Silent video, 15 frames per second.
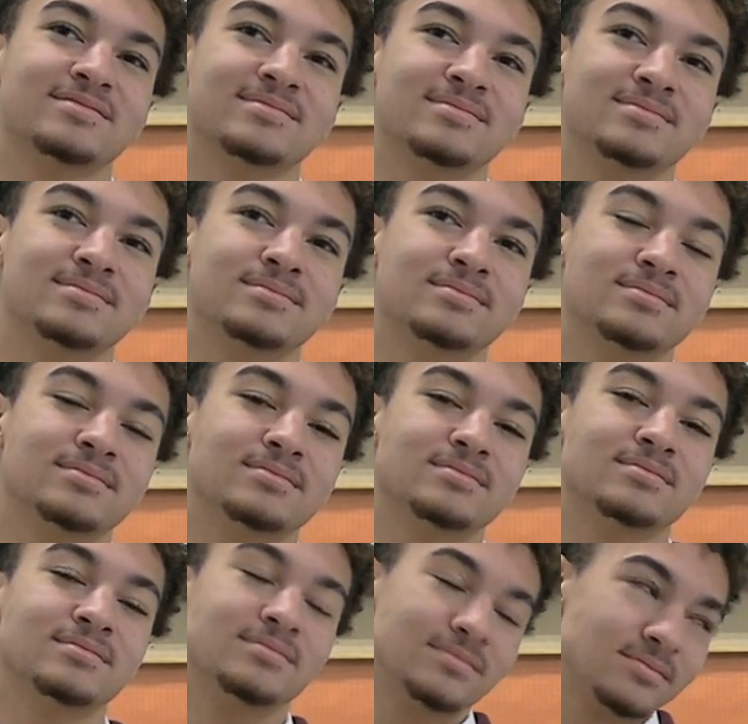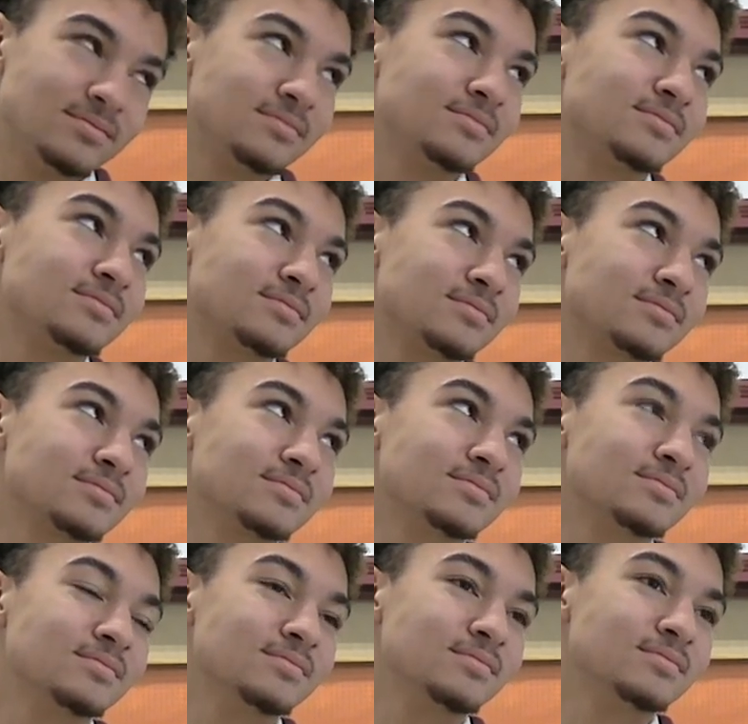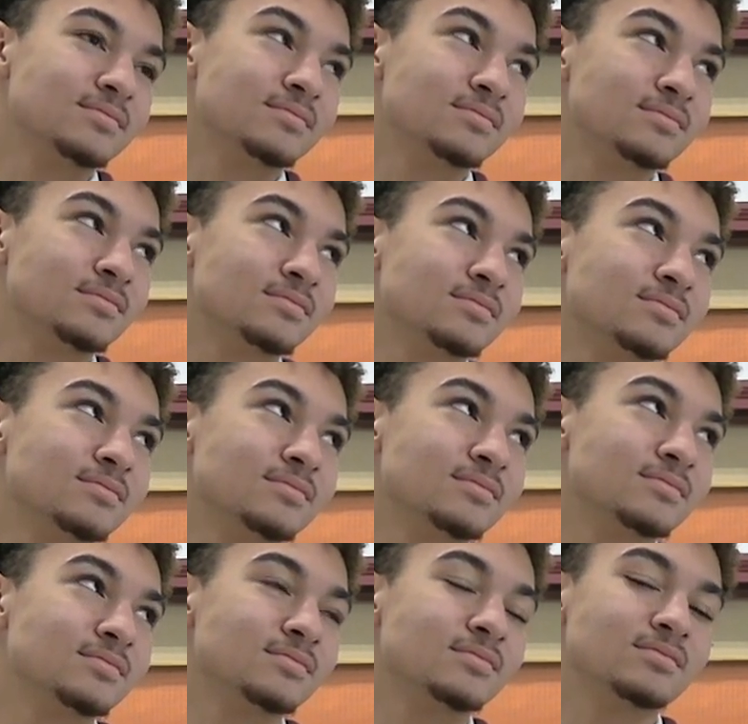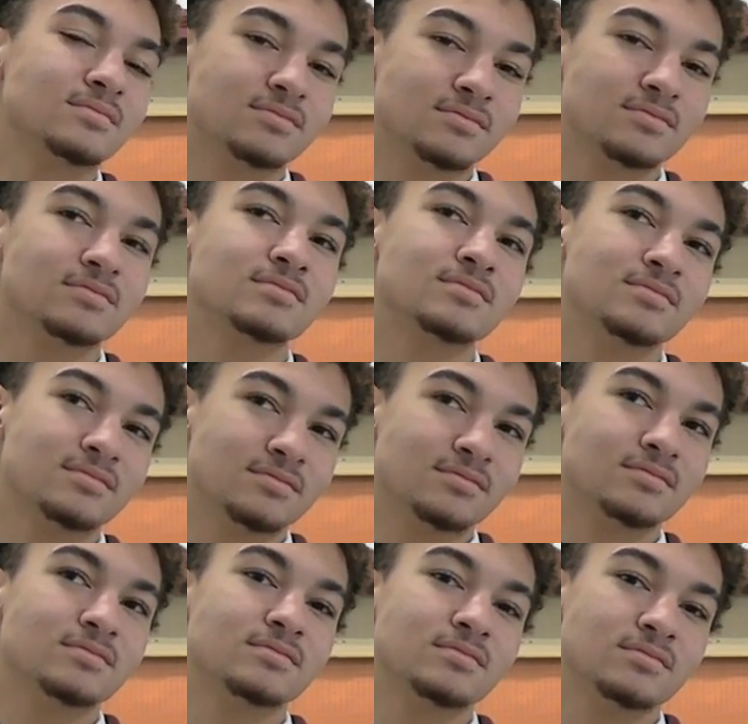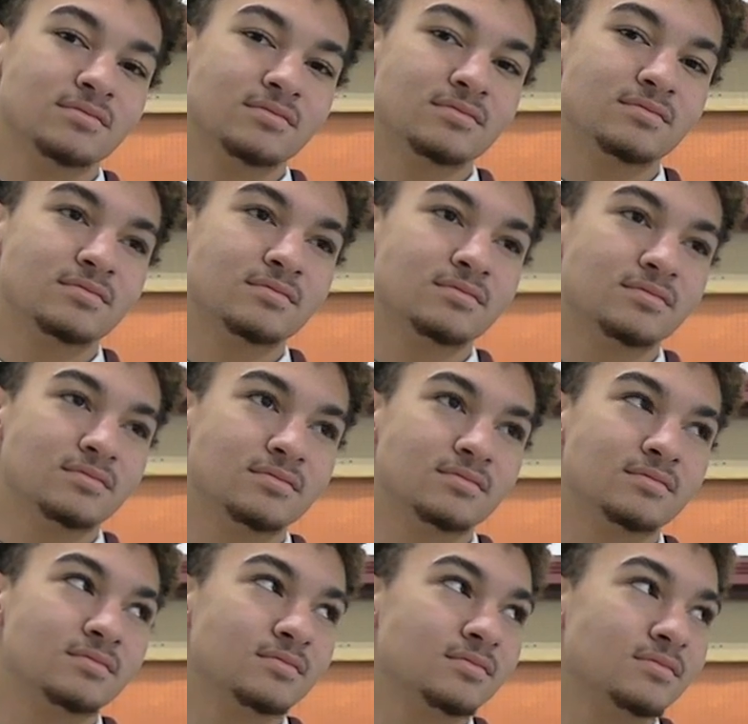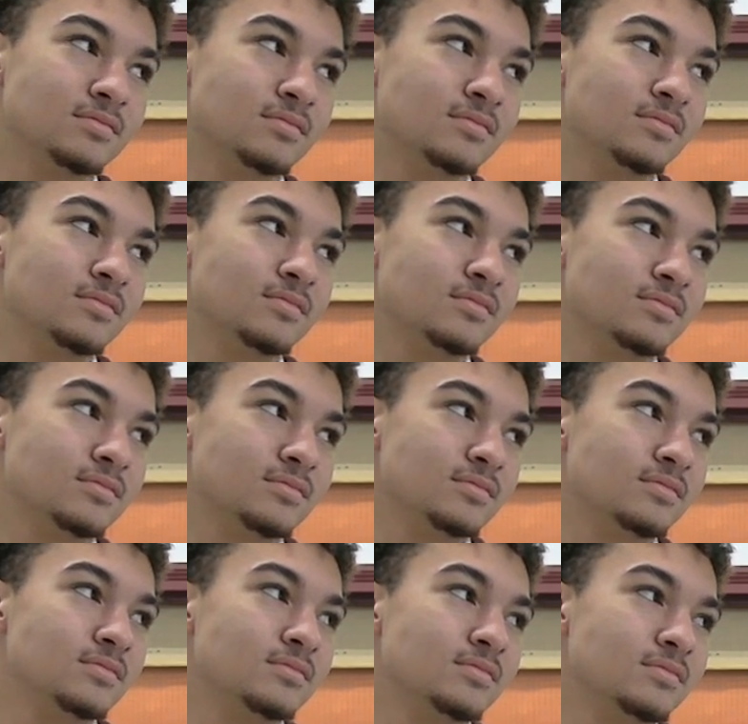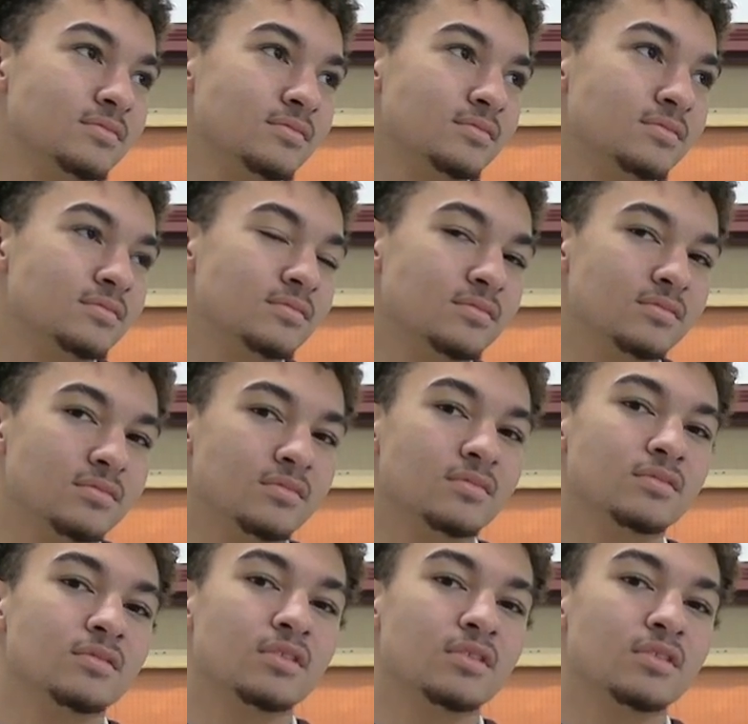This person isn't speaking.